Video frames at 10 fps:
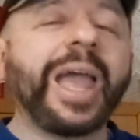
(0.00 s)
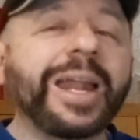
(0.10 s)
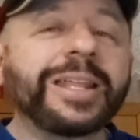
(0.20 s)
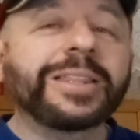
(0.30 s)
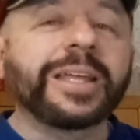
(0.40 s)

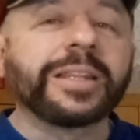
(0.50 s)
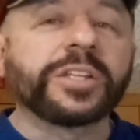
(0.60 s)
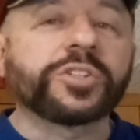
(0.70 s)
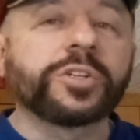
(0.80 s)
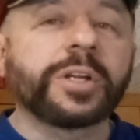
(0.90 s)
Anything
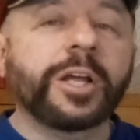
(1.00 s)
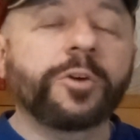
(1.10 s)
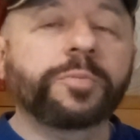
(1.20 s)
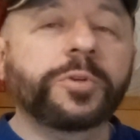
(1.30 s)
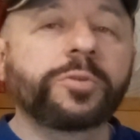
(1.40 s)
that's going to
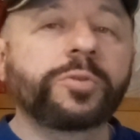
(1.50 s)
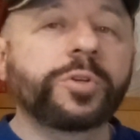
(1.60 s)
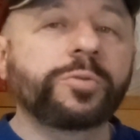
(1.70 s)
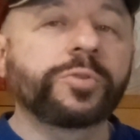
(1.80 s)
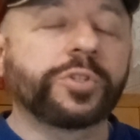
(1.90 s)
help you
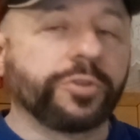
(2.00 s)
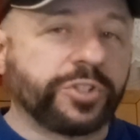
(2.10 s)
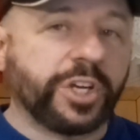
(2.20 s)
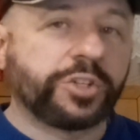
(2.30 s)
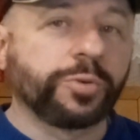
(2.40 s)
use your
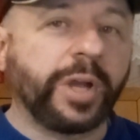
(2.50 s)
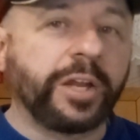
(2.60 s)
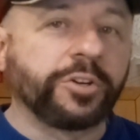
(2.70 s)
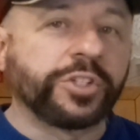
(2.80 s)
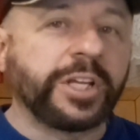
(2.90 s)
sexual
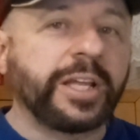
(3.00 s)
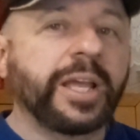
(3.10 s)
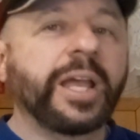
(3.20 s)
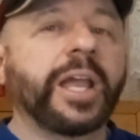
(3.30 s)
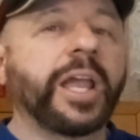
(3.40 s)
energy
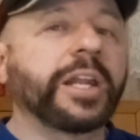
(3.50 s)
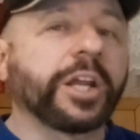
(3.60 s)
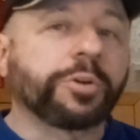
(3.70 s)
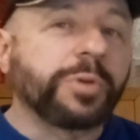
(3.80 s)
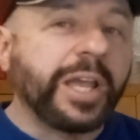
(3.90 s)
in
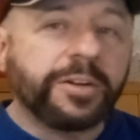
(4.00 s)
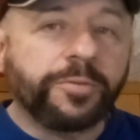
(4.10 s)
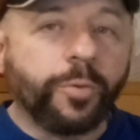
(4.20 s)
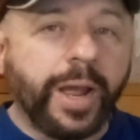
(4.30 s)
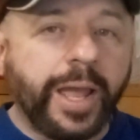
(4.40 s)
a
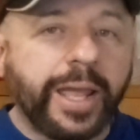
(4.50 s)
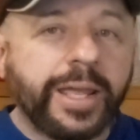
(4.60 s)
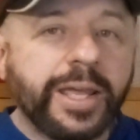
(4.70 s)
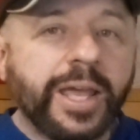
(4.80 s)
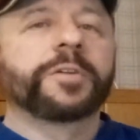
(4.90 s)
creative way
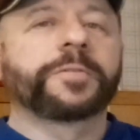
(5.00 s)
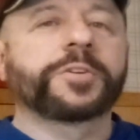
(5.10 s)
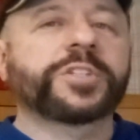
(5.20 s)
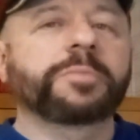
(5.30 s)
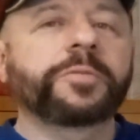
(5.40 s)
for
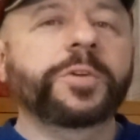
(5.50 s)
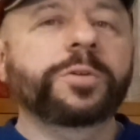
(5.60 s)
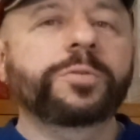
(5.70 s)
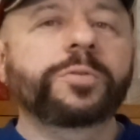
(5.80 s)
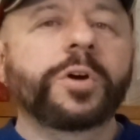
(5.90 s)
some of
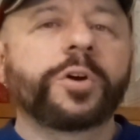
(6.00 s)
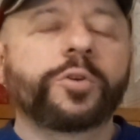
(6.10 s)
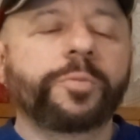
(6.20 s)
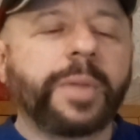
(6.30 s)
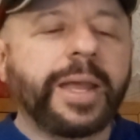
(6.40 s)
you
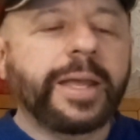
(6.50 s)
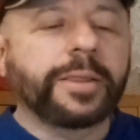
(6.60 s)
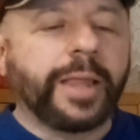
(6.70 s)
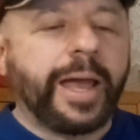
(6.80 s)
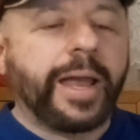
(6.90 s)
who may
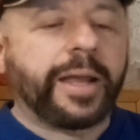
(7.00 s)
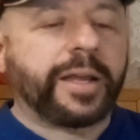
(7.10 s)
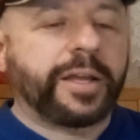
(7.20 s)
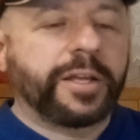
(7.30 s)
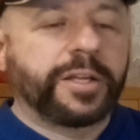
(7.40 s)
lack
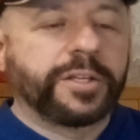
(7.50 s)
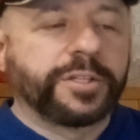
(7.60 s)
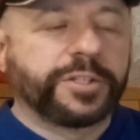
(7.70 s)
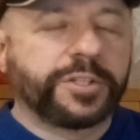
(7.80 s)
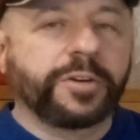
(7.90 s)

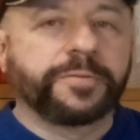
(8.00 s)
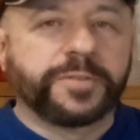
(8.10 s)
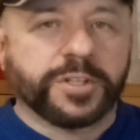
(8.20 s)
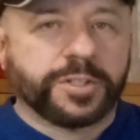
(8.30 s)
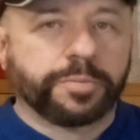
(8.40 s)
self
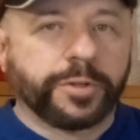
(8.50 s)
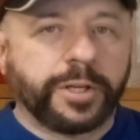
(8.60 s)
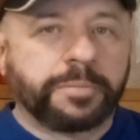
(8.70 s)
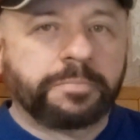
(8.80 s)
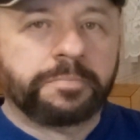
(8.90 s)

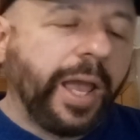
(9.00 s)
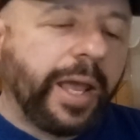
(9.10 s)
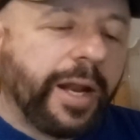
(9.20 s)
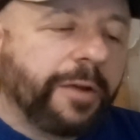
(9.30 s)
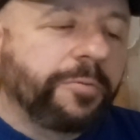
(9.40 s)
discipline.
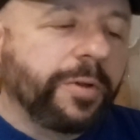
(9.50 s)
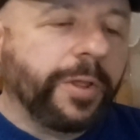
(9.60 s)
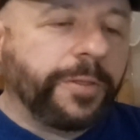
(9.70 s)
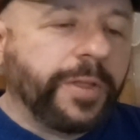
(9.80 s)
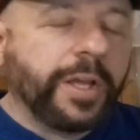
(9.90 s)
And I
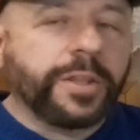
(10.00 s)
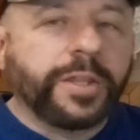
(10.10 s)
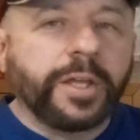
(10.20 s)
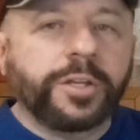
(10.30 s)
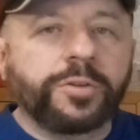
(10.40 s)
really think
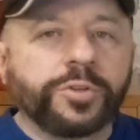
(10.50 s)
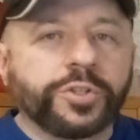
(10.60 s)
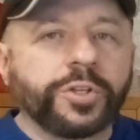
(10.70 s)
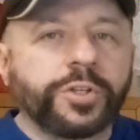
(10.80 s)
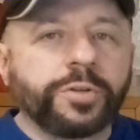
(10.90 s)
that you
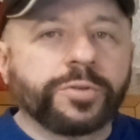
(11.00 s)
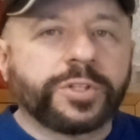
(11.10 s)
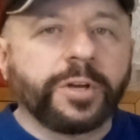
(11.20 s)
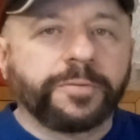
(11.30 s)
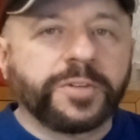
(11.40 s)
should use
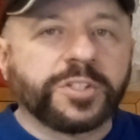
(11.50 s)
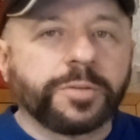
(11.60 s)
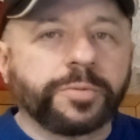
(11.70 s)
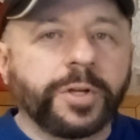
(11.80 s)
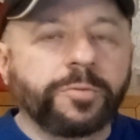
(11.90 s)
self
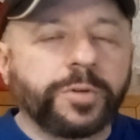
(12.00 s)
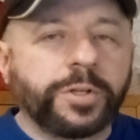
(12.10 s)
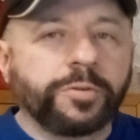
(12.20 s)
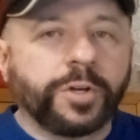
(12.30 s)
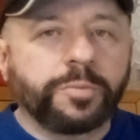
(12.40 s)
discipline when
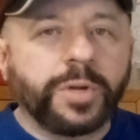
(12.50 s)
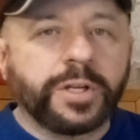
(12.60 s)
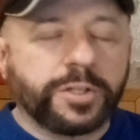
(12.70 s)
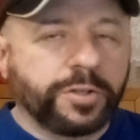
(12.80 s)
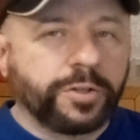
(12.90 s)
you
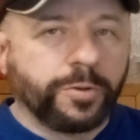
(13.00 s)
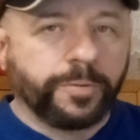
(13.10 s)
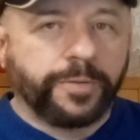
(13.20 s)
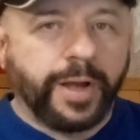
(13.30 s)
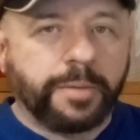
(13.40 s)
commit to
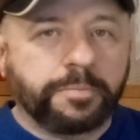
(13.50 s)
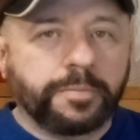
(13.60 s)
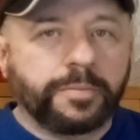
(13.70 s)
NoFap,